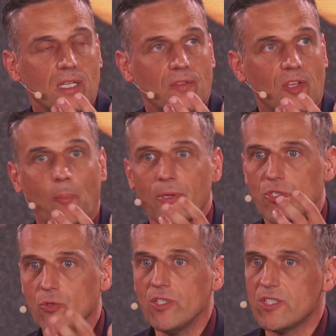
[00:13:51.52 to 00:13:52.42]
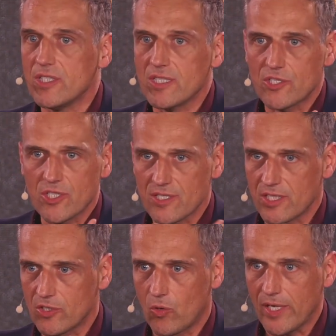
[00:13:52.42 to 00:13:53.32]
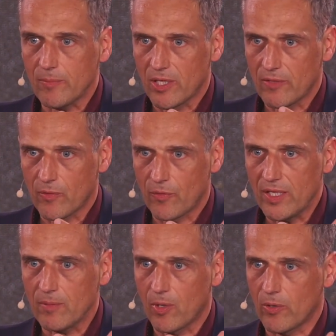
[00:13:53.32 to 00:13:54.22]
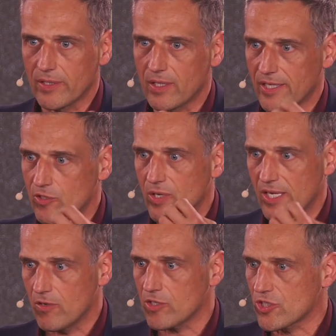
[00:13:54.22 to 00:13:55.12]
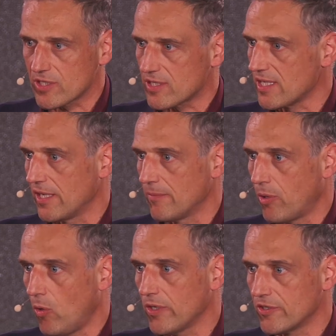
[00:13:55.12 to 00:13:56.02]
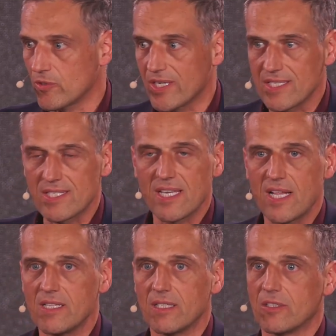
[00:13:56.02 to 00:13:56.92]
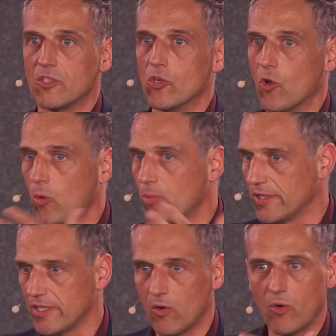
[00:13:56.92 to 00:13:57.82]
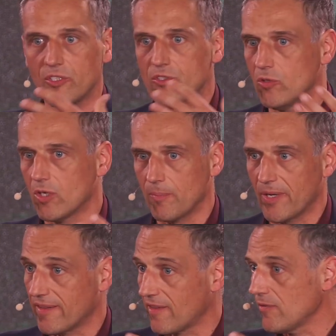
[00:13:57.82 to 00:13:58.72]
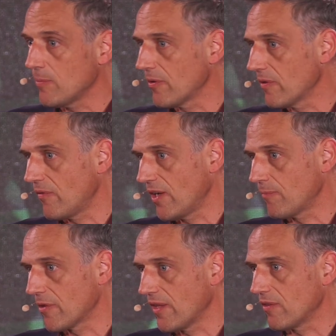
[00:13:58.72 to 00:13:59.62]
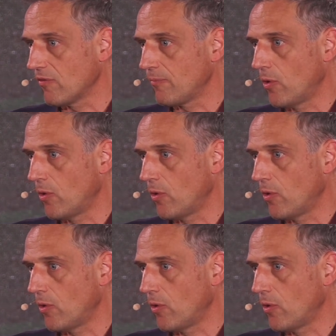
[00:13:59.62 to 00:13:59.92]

the opportunity is just incredible if you think about it. Like, you cannot just sell in Poland, you can sell globally or Europe. Like 75% of